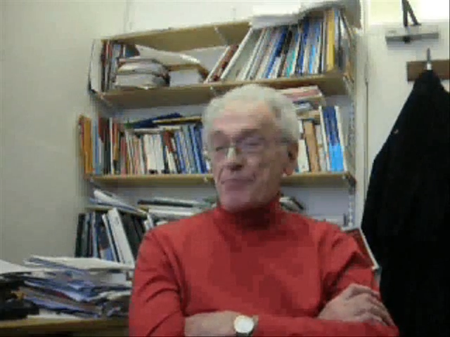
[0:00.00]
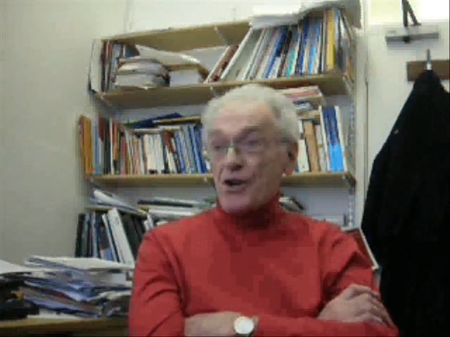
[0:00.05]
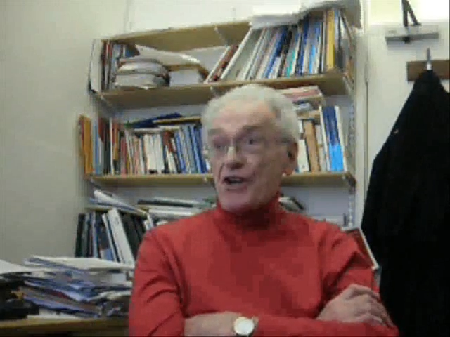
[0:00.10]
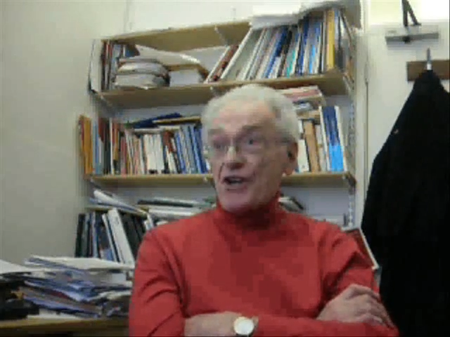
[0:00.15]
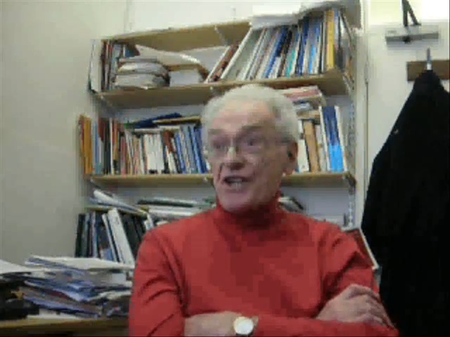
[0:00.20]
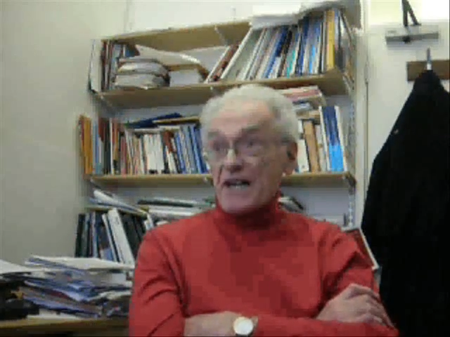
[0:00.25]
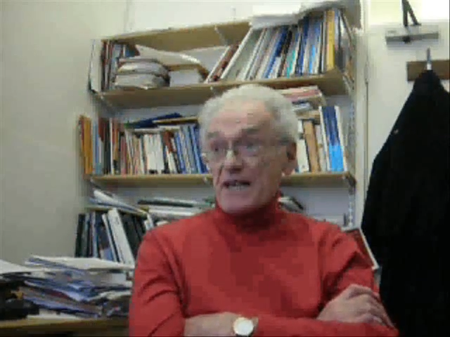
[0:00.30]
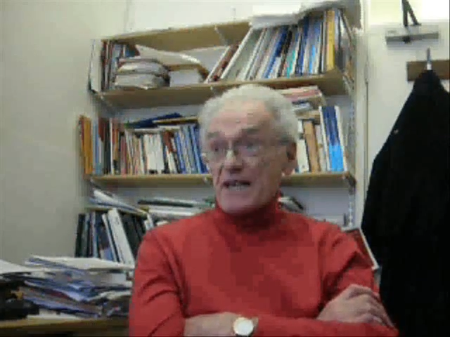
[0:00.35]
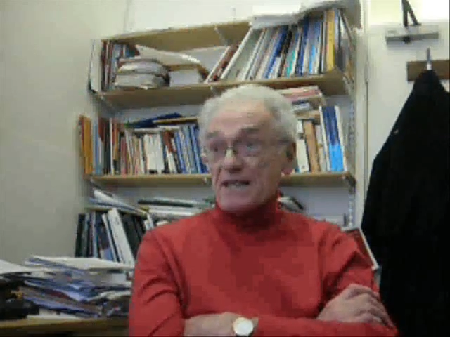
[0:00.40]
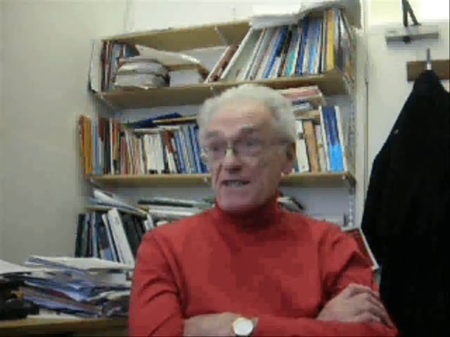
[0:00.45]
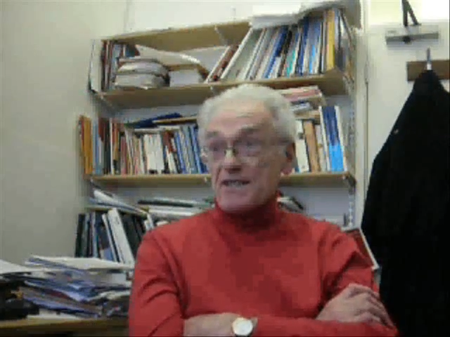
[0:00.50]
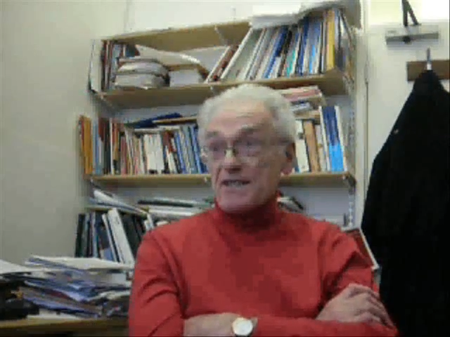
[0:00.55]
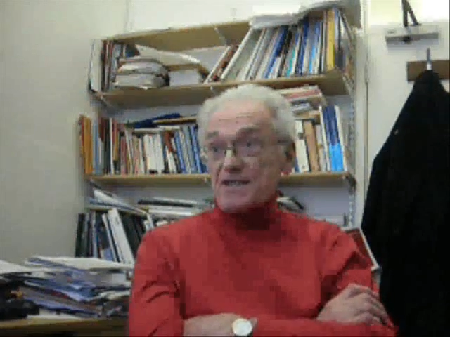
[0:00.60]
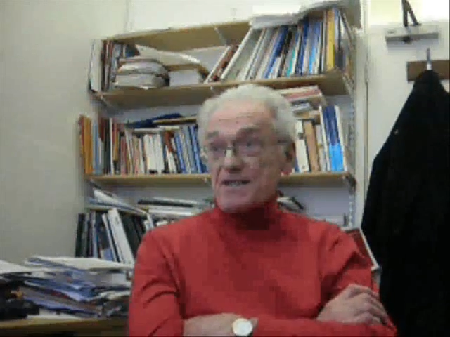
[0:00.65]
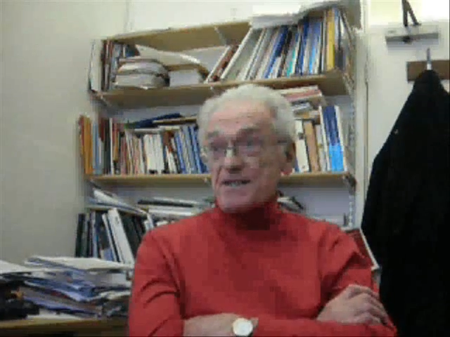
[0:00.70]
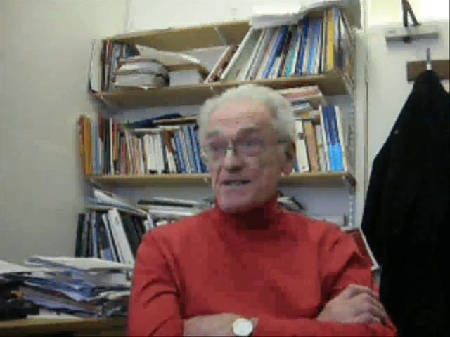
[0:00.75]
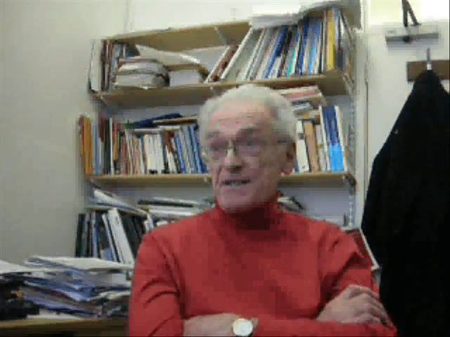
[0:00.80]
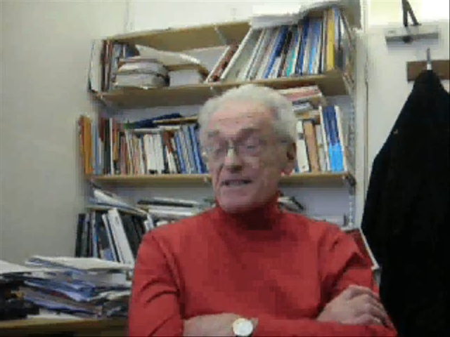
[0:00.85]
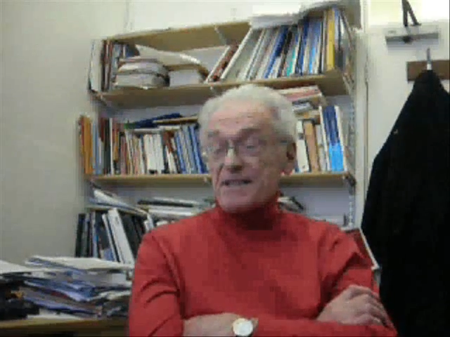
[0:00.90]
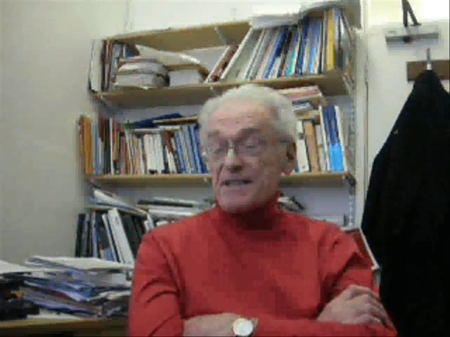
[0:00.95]

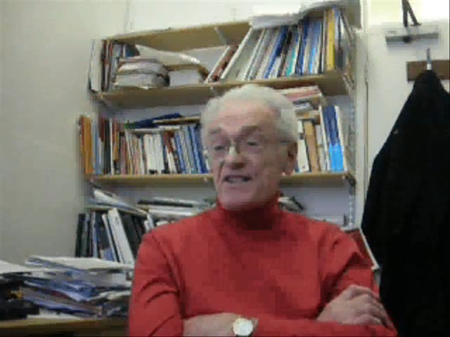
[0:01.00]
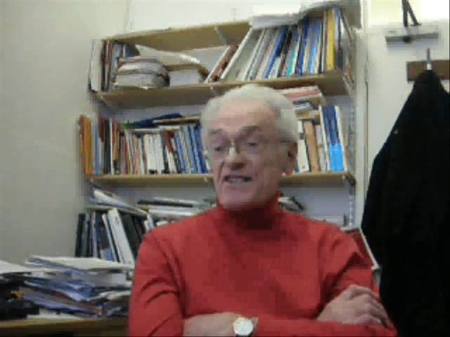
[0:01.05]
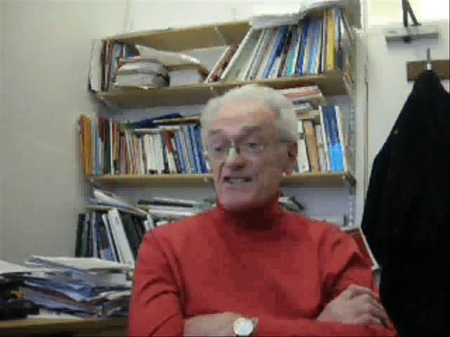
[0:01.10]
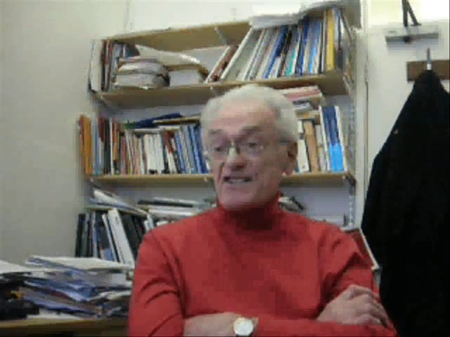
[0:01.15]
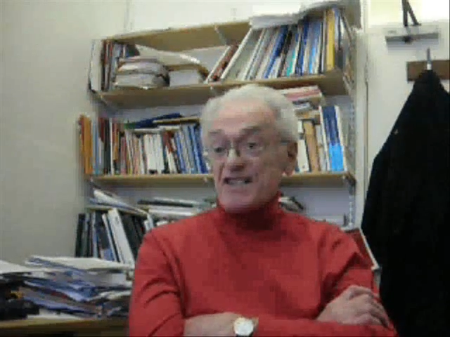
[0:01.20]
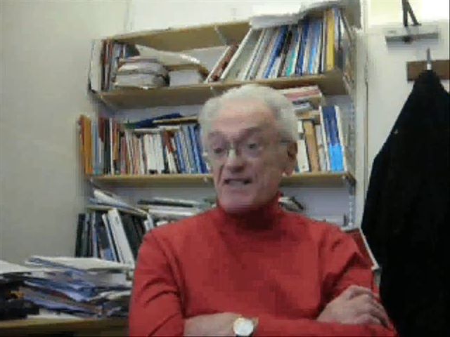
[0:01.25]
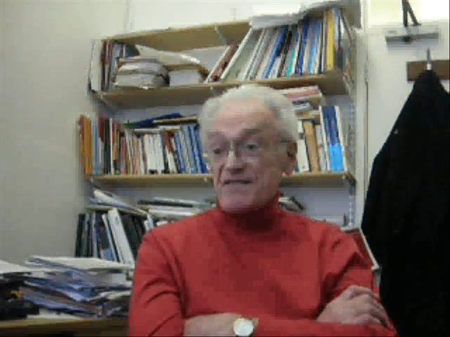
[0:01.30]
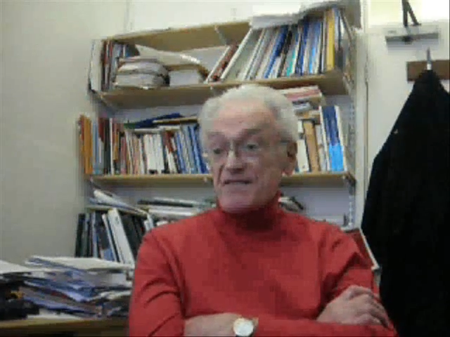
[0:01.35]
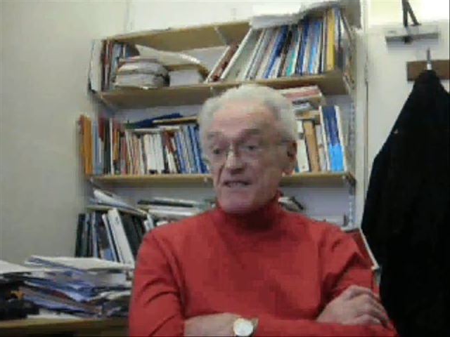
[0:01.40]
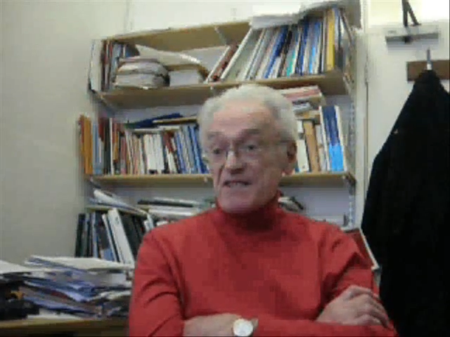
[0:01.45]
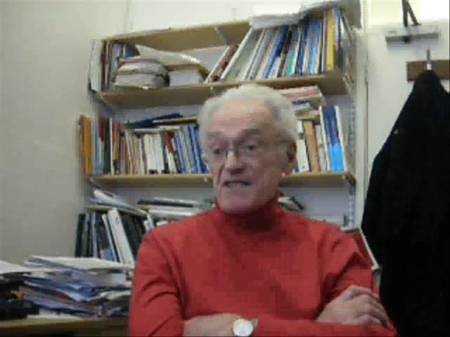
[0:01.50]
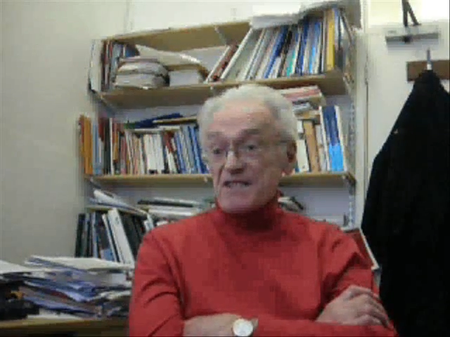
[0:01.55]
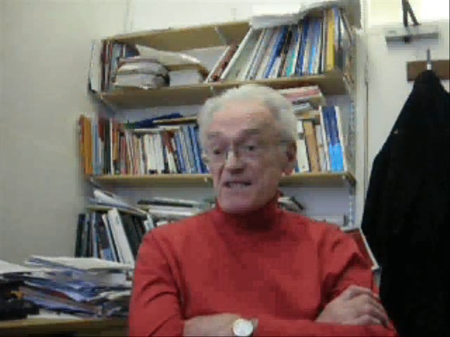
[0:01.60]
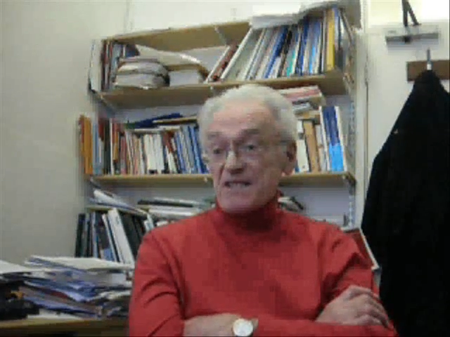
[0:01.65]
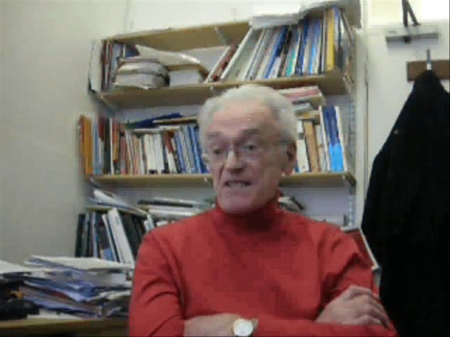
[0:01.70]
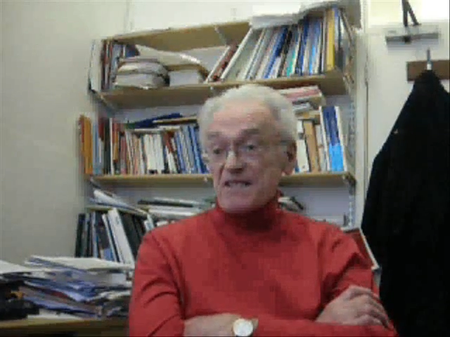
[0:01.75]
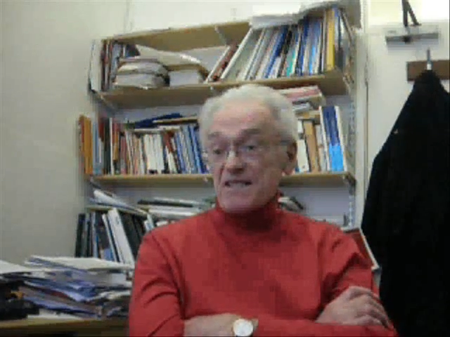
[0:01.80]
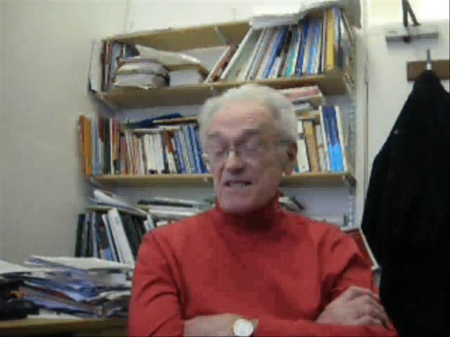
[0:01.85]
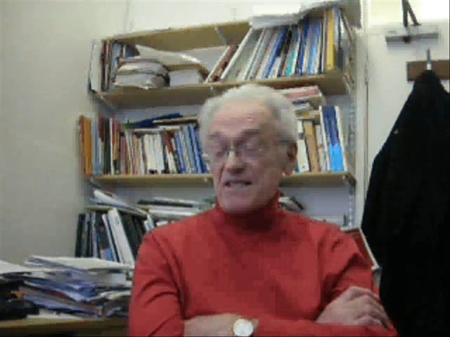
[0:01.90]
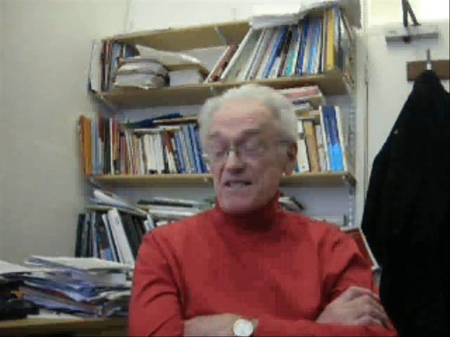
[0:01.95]
products and the
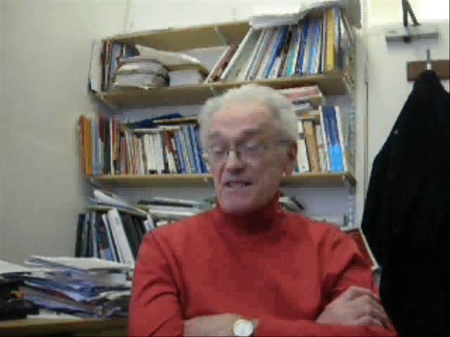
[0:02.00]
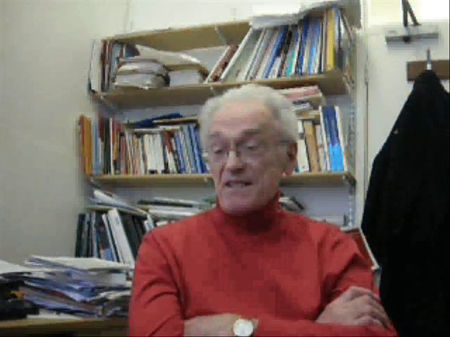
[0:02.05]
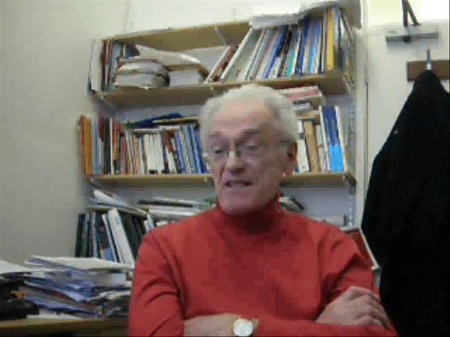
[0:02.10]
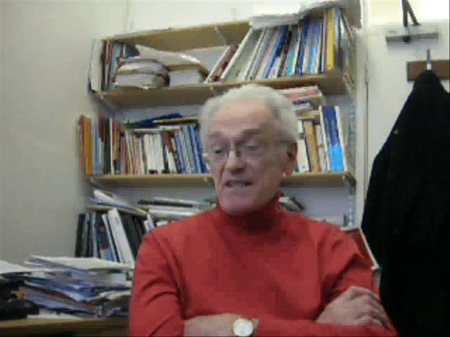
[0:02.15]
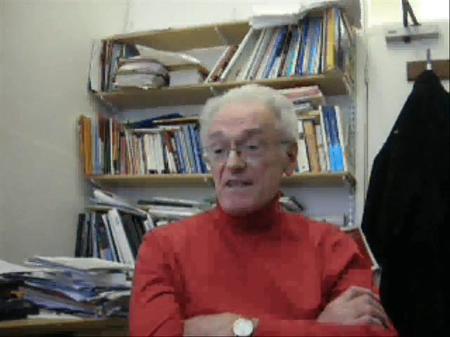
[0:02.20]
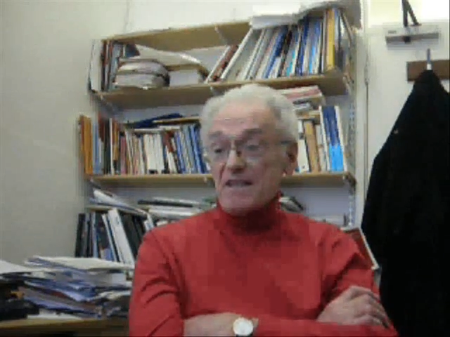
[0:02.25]
services